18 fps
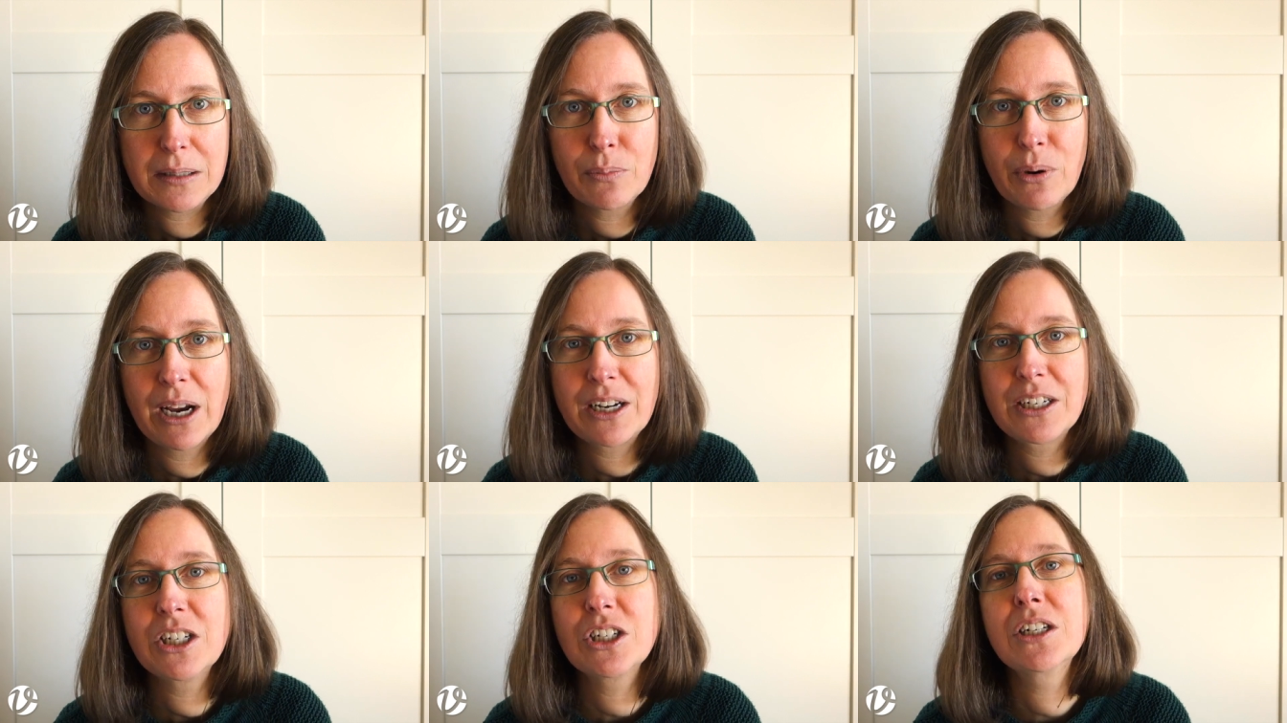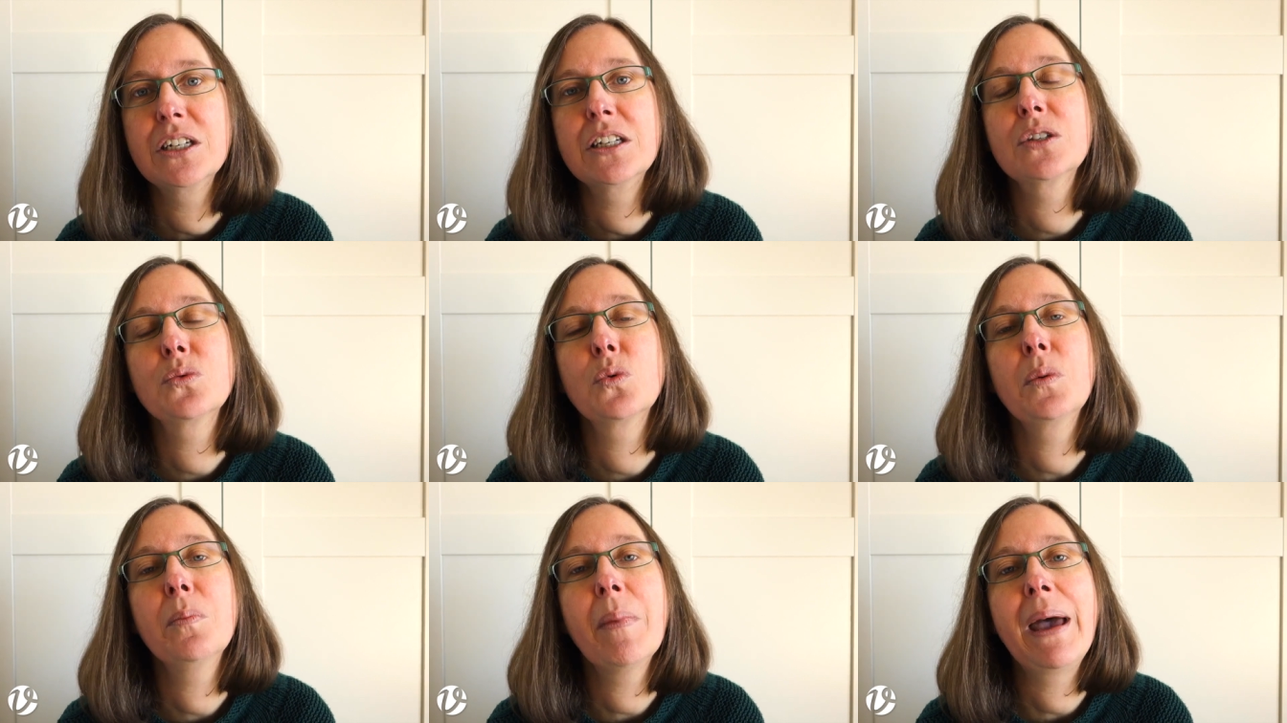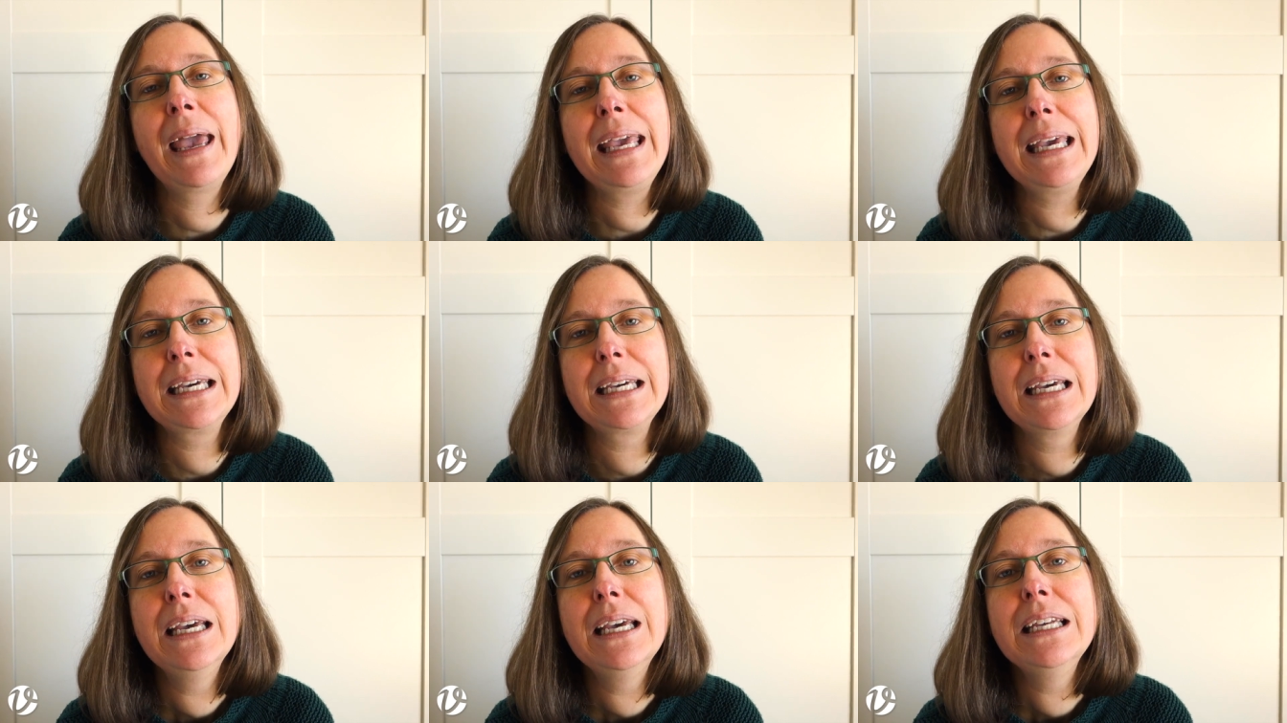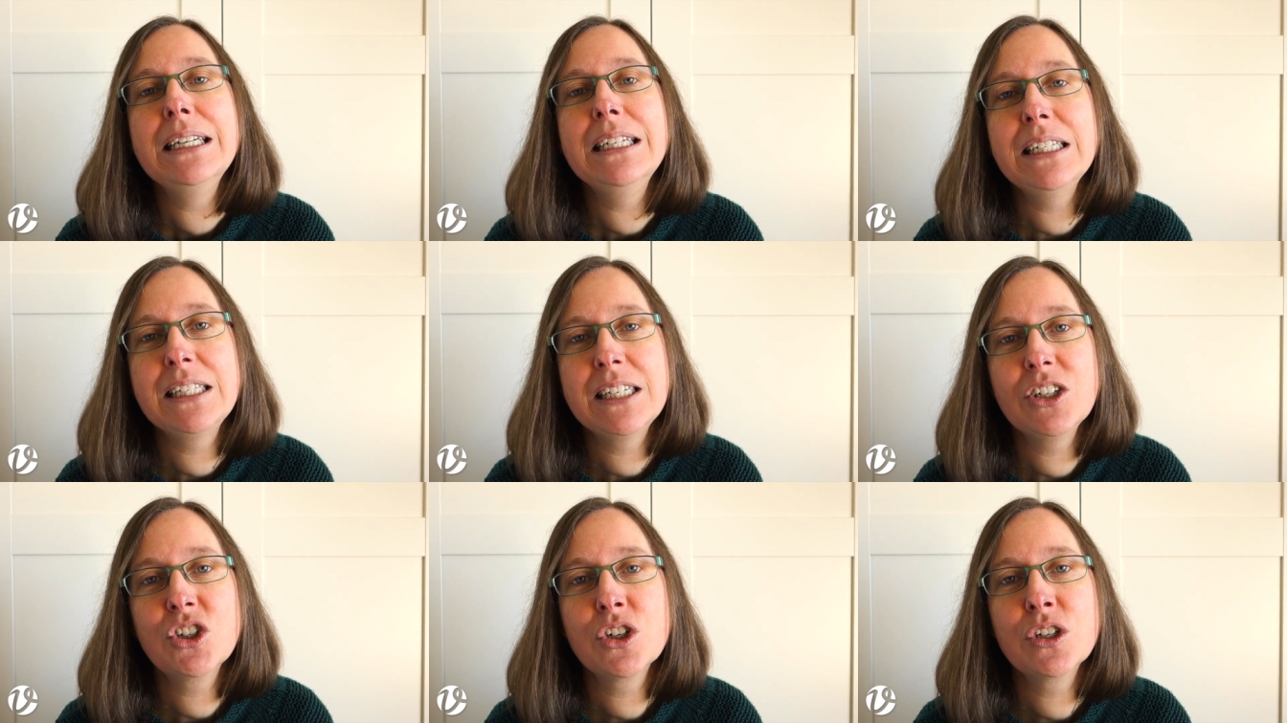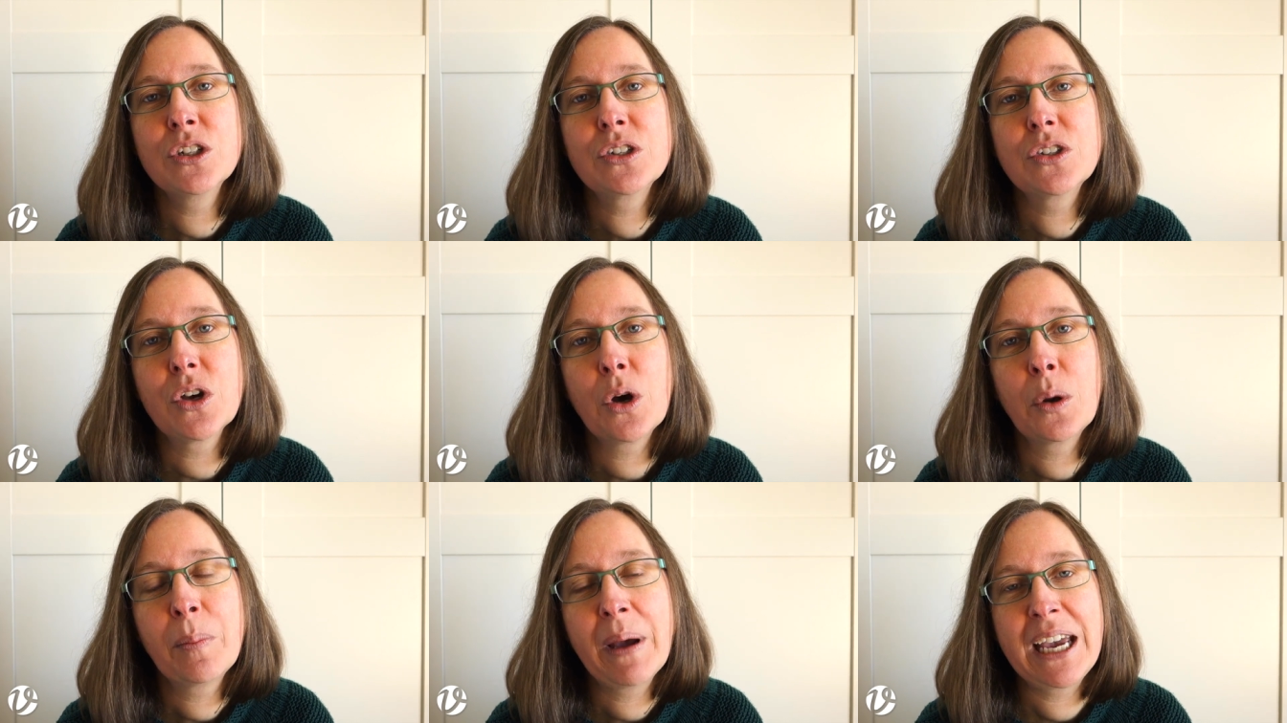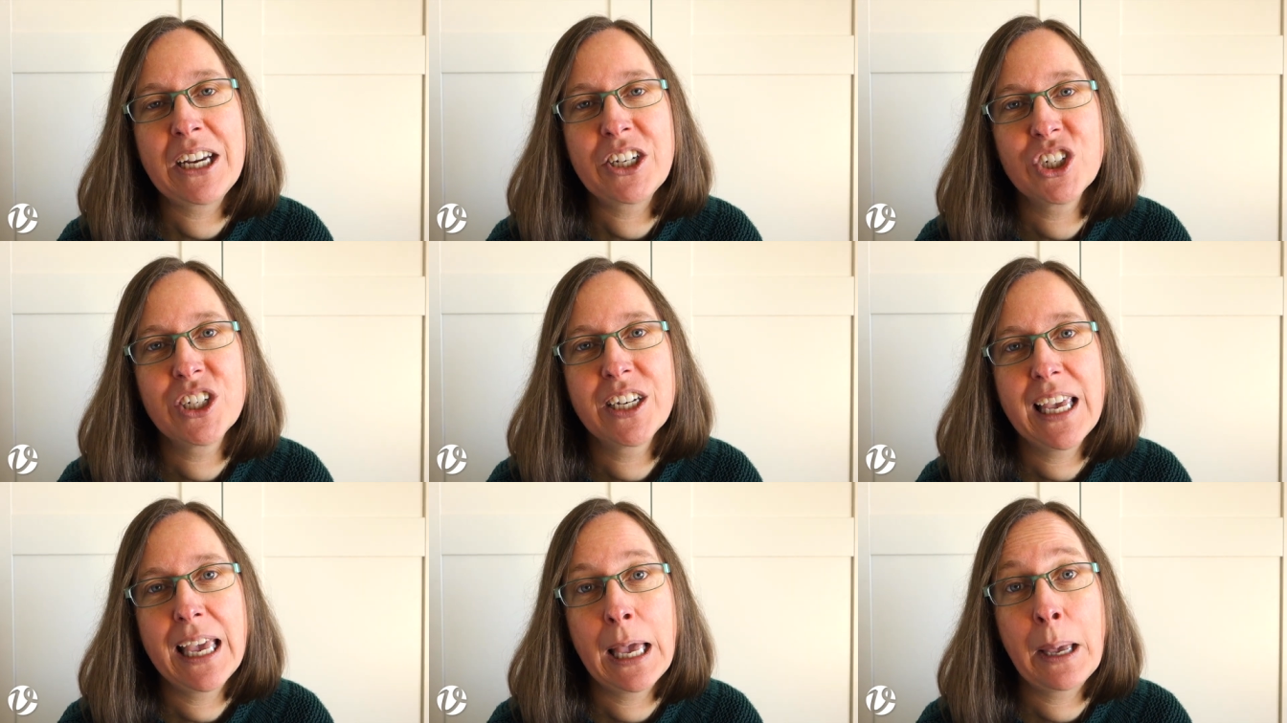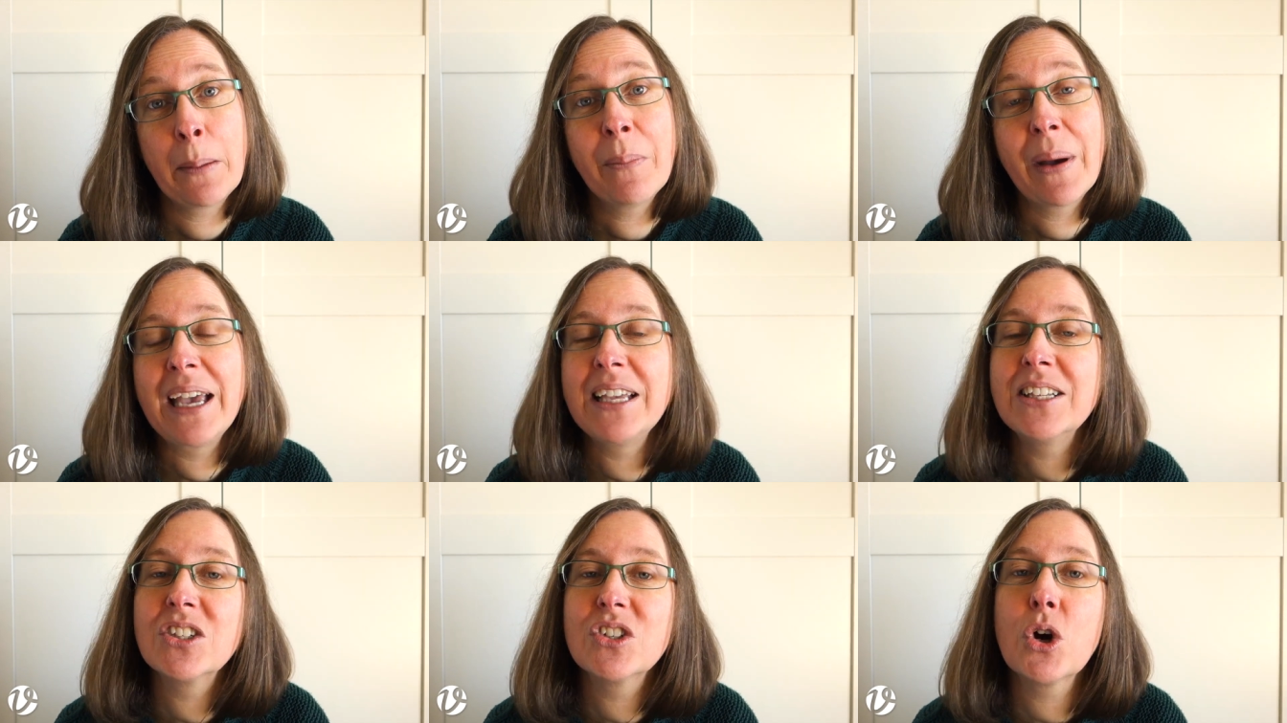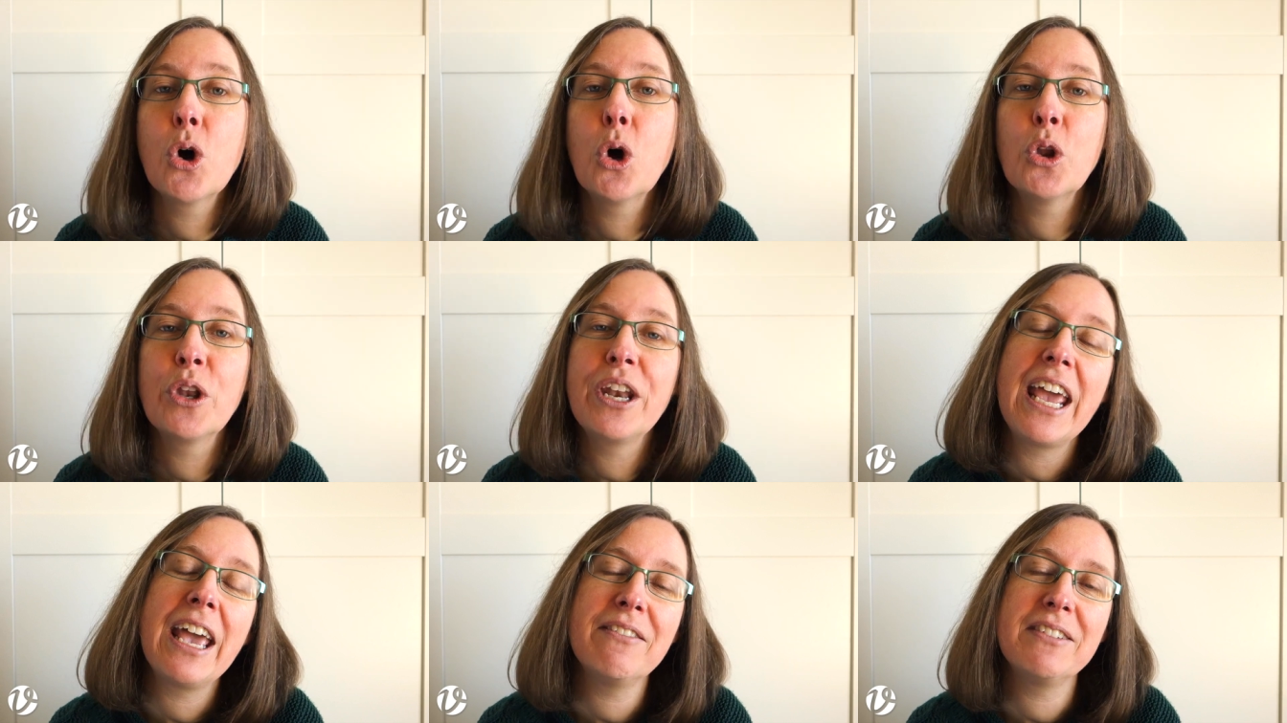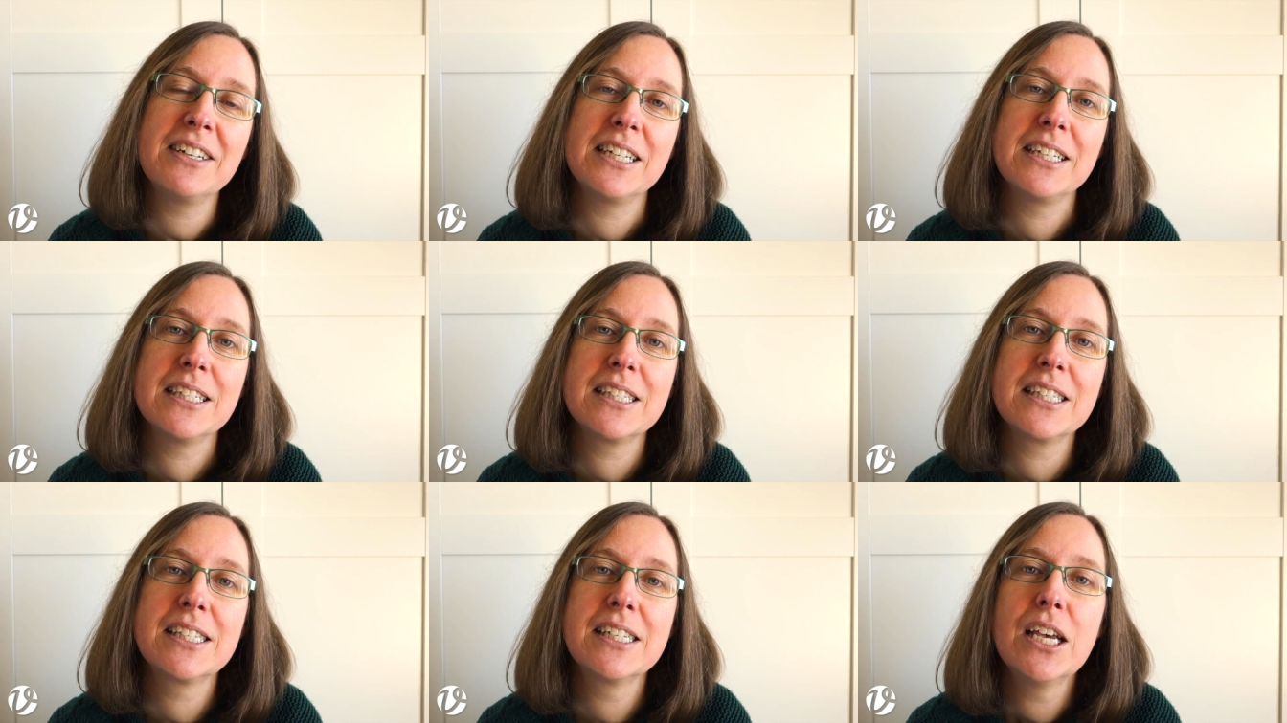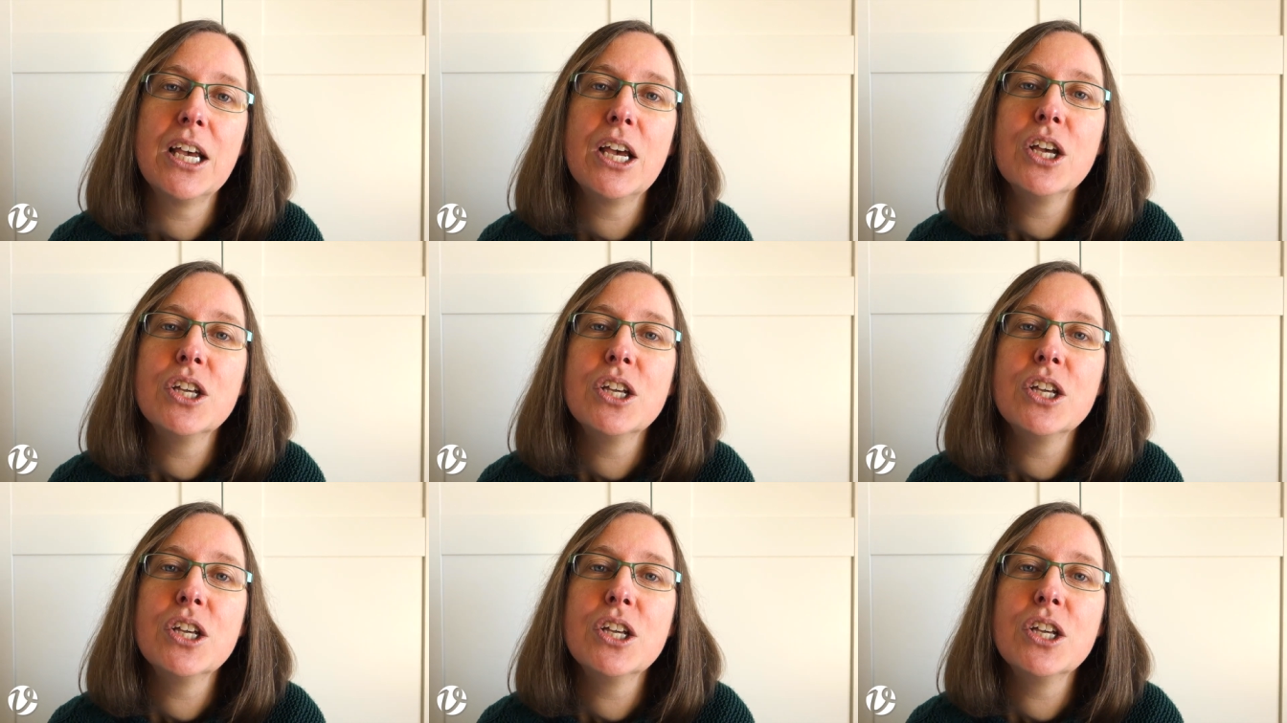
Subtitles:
practitioners would make decisions on patient care based on evidence.